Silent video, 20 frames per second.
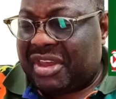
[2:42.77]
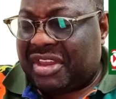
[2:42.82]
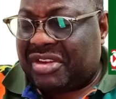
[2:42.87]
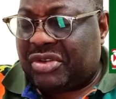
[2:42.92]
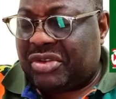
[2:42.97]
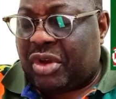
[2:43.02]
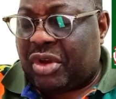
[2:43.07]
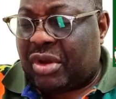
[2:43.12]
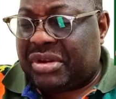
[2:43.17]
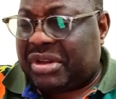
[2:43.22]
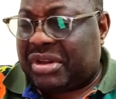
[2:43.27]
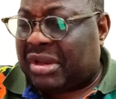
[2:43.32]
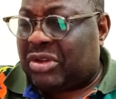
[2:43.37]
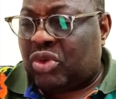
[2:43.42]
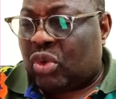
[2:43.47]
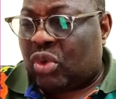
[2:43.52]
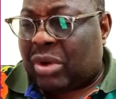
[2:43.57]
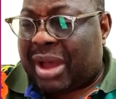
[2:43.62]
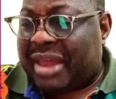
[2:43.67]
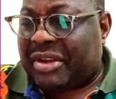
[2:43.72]

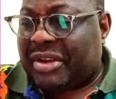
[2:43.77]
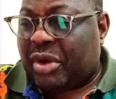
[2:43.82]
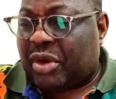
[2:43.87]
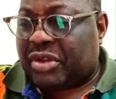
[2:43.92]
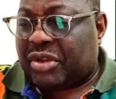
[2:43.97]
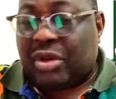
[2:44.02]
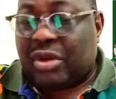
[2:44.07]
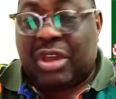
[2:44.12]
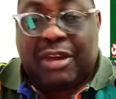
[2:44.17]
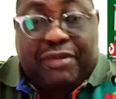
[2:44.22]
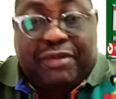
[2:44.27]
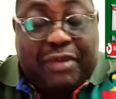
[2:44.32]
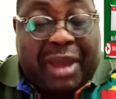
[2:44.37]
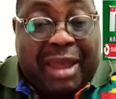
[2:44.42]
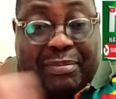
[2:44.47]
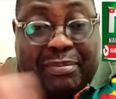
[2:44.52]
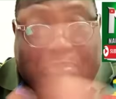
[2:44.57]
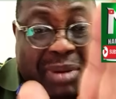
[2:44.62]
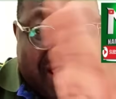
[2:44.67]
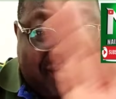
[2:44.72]
If you are
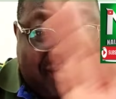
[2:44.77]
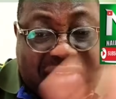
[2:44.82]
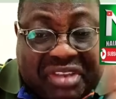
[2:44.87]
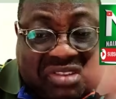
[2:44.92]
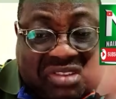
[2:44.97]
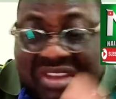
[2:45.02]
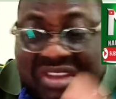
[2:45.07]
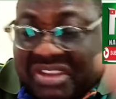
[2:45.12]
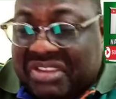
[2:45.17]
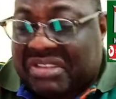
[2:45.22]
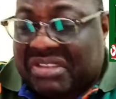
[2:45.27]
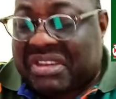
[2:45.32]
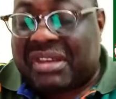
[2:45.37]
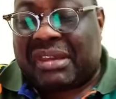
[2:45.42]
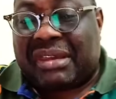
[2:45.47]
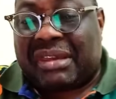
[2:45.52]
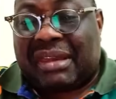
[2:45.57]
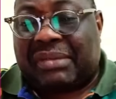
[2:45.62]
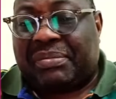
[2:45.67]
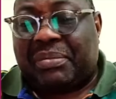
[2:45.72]
a private citizen